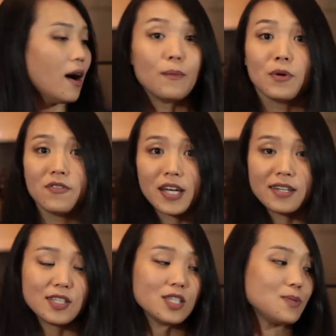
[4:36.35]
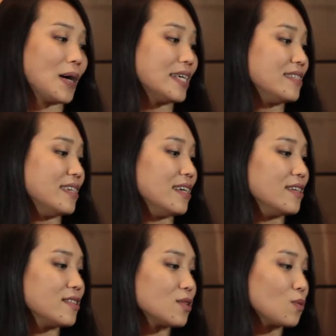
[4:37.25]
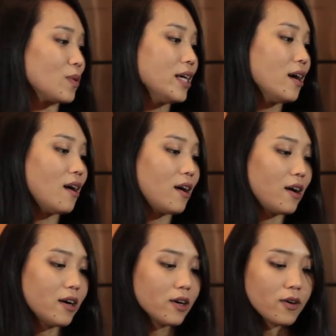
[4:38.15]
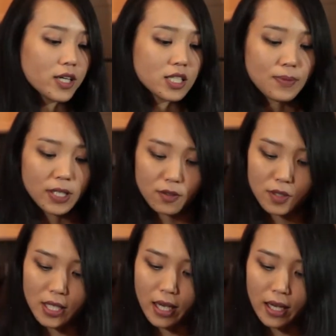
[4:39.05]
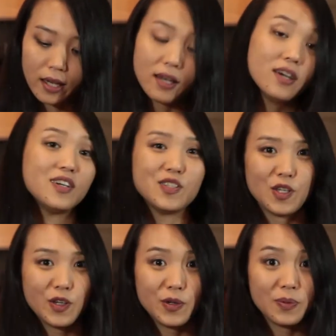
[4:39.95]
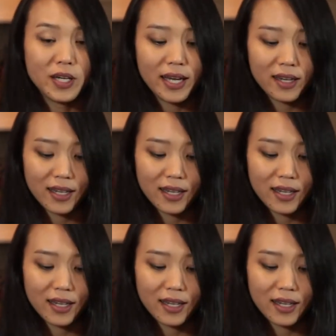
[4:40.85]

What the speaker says: Moving on to spices. We are going to be using turmeric,